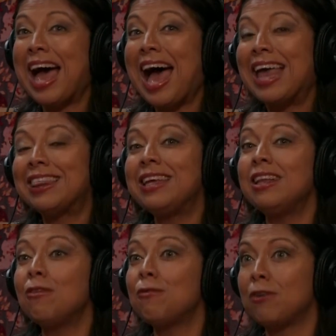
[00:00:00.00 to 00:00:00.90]
I think
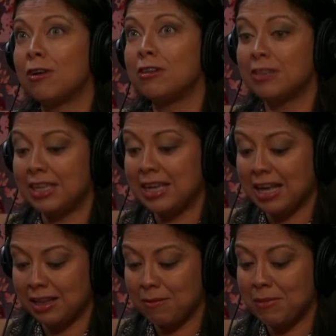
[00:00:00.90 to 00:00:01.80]
the first key
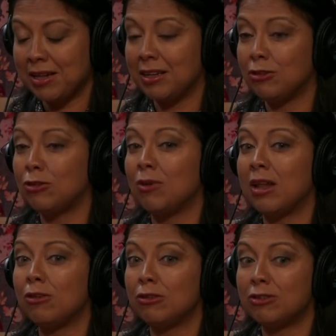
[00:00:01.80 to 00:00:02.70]
element is to
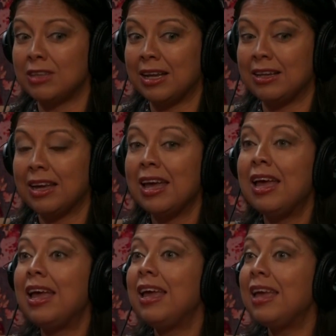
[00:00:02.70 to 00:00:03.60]
understand
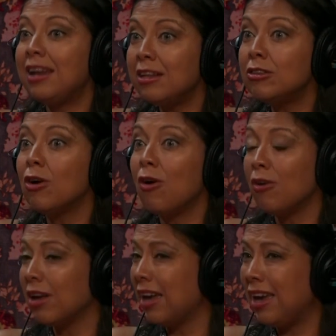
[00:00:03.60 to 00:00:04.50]
it is
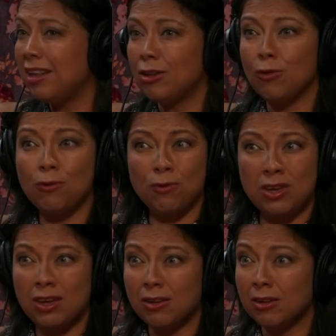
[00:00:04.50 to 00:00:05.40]
okay to
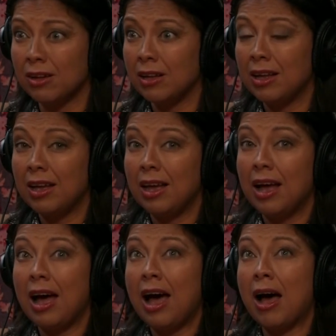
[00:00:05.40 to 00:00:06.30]
feel
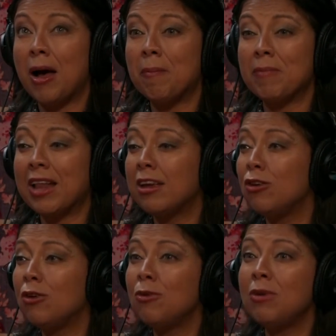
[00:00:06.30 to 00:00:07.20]
like
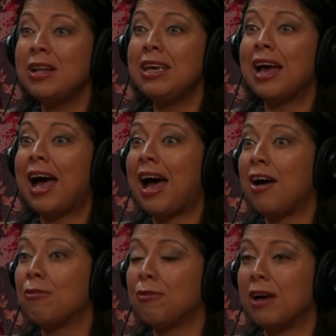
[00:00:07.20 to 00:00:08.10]
you don't really
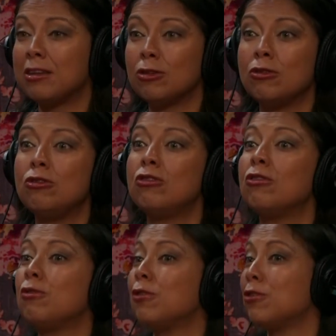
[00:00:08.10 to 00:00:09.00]
have a
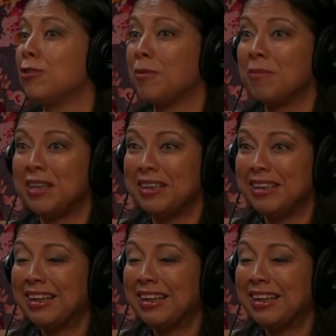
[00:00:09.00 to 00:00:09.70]
solution for something.